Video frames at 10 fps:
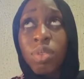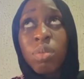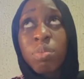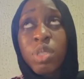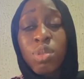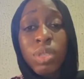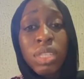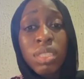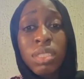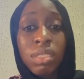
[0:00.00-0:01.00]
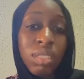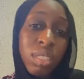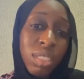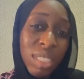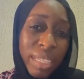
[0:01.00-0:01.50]
between
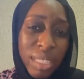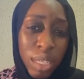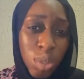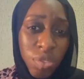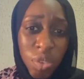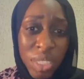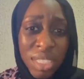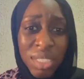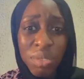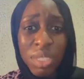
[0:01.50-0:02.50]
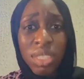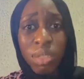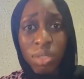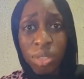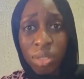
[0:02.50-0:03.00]
38 to 40 degrees
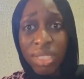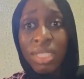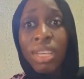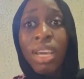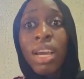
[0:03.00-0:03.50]
Celsius,